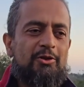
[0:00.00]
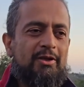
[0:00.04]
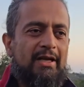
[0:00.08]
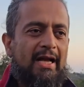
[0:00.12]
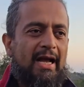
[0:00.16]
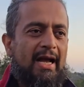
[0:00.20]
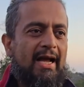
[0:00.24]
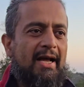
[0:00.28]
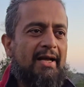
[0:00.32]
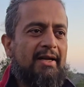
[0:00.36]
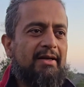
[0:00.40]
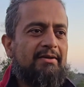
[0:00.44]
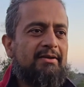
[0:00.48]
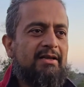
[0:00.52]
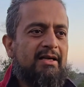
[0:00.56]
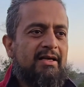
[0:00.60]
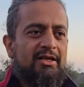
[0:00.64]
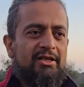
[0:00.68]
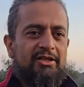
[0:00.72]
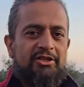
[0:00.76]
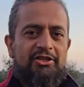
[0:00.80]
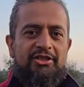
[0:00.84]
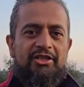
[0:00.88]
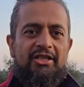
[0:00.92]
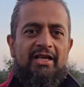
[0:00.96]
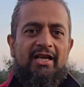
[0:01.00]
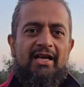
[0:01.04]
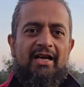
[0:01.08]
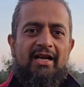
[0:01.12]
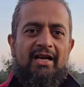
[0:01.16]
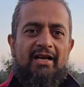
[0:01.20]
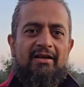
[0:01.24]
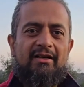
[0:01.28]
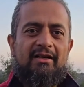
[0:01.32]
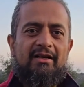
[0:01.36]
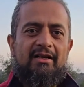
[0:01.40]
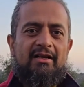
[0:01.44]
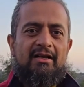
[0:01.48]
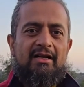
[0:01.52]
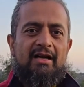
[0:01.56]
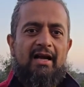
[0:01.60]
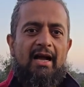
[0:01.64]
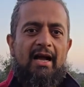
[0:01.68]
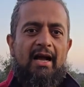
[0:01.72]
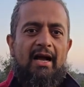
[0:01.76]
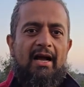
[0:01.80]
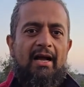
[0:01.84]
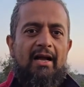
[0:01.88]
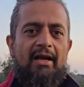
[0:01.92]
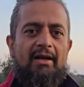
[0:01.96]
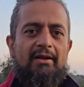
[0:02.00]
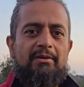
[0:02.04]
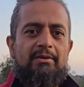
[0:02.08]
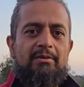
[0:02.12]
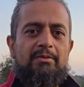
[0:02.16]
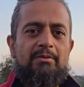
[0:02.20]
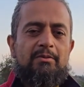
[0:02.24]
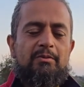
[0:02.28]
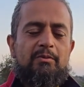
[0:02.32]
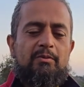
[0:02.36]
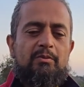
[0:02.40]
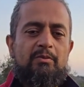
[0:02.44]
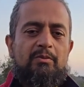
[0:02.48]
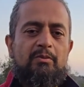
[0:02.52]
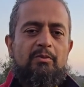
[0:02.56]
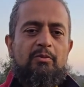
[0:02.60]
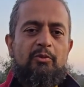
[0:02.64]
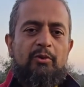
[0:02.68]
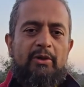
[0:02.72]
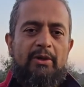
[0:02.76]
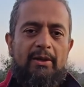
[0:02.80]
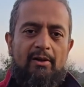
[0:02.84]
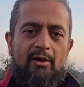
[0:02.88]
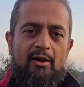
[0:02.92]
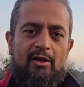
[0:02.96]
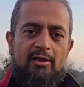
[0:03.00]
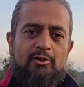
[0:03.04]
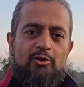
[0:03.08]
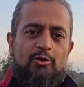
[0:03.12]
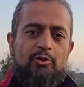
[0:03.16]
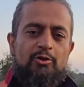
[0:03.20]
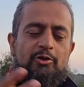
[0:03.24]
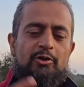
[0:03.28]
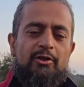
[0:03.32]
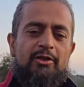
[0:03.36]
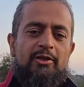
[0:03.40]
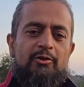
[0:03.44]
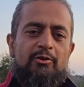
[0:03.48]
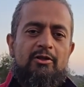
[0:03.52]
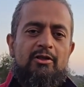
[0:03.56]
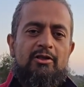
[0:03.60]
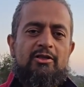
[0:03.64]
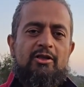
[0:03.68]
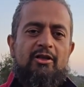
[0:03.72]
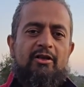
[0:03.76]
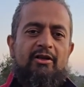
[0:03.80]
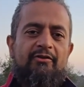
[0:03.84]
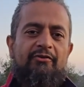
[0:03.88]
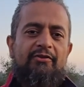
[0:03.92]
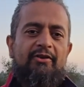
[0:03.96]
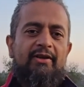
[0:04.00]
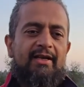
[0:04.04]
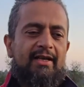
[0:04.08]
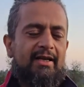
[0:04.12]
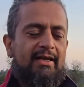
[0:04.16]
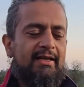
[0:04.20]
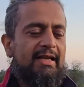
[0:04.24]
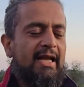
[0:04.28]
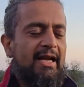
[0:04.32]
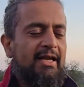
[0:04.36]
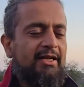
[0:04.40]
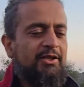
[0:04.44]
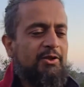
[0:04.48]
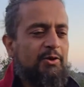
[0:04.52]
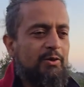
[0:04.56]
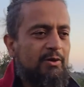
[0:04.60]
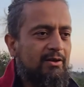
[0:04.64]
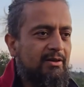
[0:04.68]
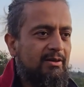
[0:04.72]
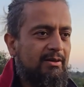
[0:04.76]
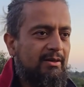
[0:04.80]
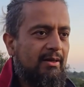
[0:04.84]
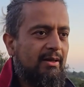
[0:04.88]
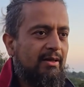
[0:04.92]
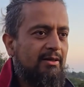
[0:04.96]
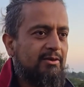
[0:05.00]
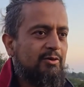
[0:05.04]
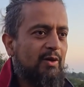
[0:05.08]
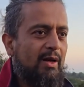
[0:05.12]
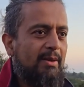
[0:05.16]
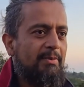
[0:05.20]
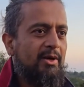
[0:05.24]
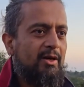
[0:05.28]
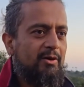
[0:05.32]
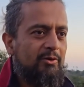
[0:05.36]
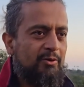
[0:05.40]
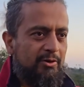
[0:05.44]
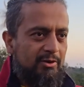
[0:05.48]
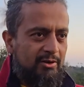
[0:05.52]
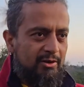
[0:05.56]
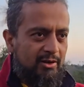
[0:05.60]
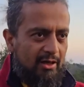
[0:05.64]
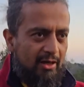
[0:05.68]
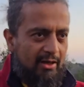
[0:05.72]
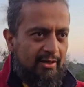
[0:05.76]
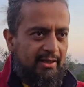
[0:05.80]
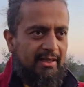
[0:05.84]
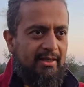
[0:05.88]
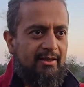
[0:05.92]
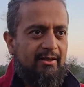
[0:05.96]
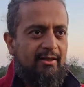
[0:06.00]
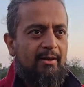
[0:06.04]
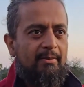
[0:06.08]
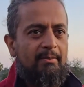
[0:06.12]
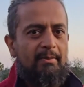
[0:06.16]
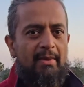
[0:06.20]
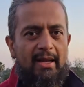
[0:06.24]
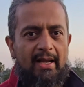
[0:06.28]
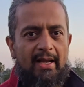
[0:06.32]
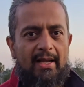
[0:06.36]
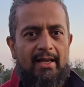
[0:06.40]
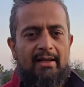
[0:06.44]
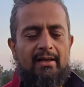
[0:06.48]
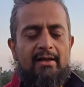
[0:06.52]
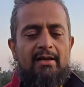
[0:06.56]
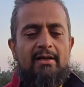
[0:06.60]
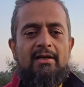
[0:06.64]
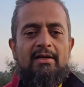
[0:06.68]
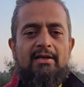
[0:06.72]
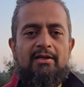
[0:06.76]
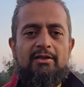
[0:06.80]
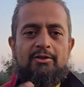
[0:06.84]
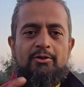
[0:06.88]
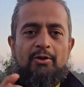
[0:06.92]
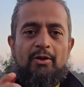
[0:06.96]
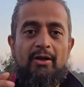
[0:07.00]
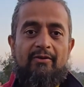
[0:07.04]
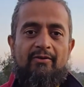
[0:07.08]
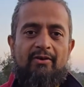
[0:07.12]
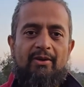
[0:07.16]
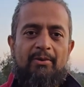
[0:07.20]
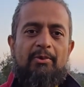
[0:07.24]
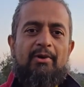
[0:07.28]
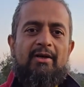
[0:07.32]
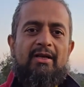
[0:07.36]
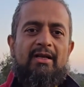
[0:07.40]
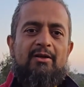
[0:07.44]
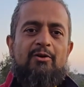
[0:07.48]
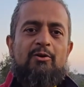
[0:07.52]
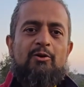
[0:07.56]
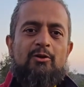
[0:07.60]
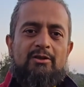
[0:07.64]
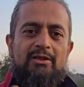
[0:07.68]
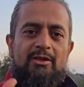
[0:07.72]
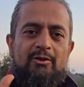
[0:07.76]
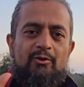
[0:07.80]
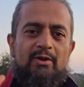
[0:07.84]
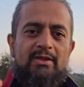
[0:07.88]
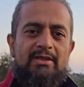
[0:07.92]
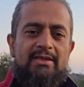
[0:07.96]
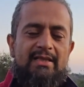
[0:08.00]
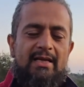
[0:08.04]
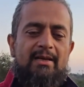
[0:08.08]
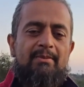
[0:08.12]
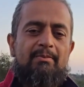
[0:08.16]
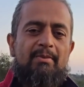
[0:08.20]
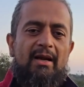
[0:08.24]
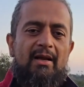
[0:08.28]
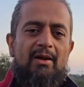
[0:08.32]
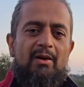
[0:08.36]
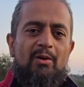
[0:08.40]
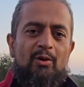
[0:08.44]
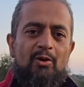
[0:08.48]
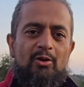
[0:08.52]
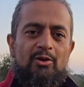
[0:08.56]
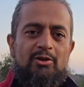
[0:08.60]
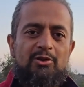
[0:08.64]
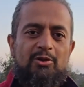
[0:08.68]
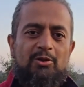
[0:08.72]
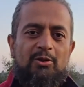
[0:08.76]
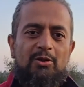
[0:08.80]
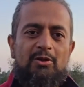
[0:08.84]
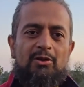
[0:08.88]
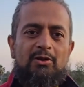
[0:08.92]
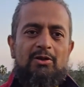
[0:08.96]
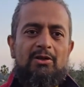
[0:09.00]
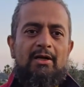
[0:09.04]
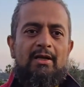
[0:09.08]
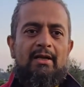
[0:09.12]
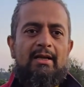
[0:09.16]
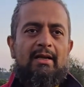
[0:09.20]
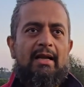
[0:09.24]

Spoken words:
and share. And we'll also show you the certificate that you Swami Arun got in the mail, so everybody knows it was sent by Osho.